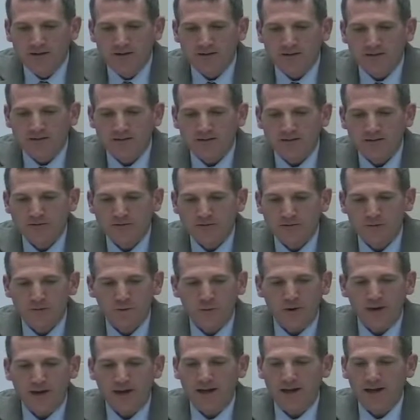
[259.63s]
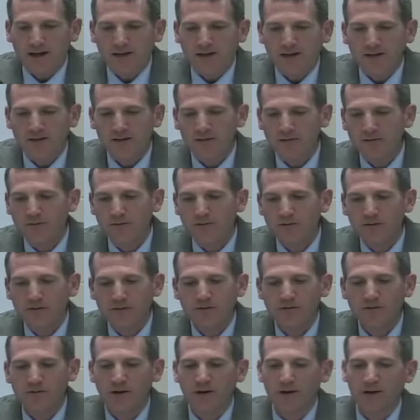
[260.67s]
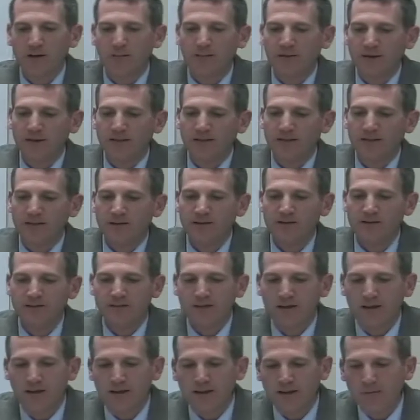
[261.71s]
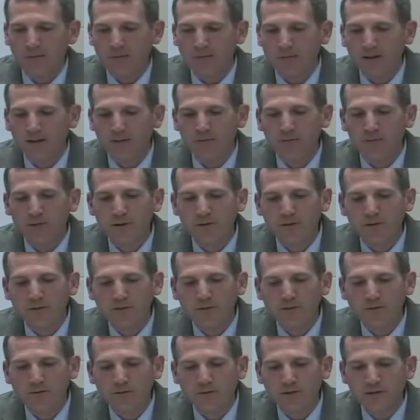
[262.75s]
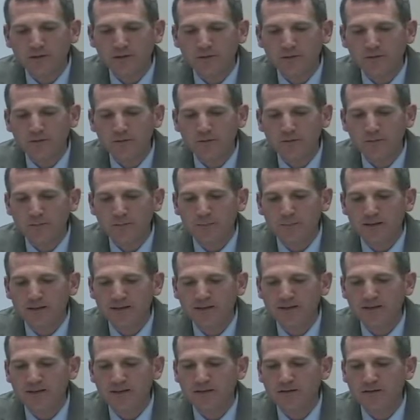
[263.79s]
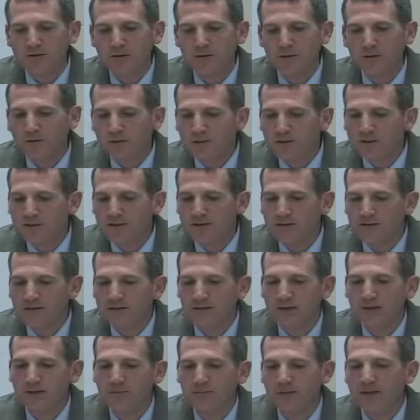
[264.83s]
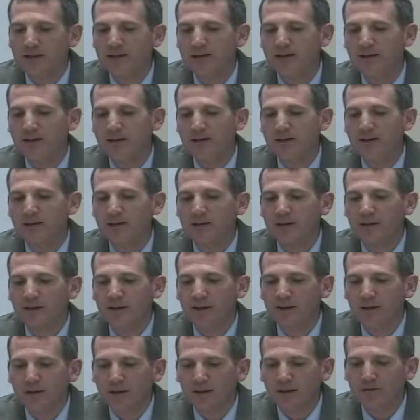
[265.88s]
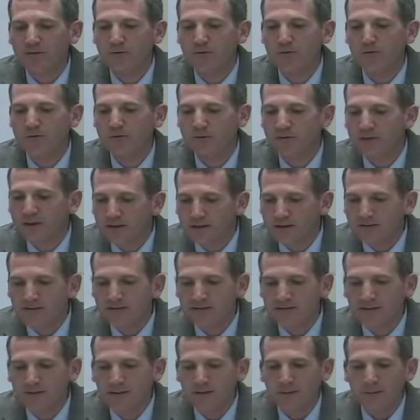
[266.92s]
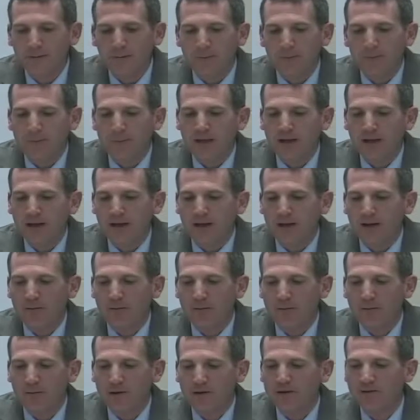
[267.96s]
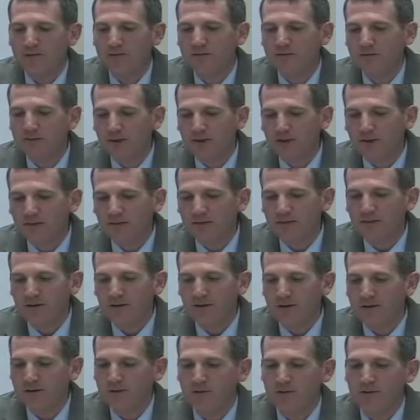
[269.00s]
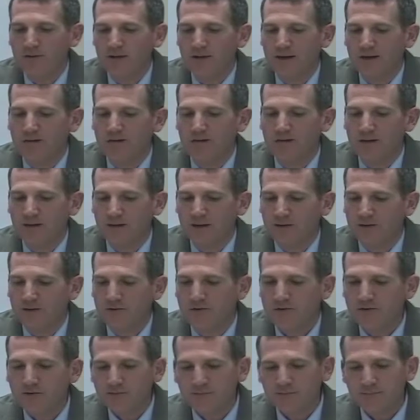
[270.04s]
District-wide, you've heard us talk about this. Um, if we were to reduce busing to only the state-mandated K through 6, um, we could save $100,000.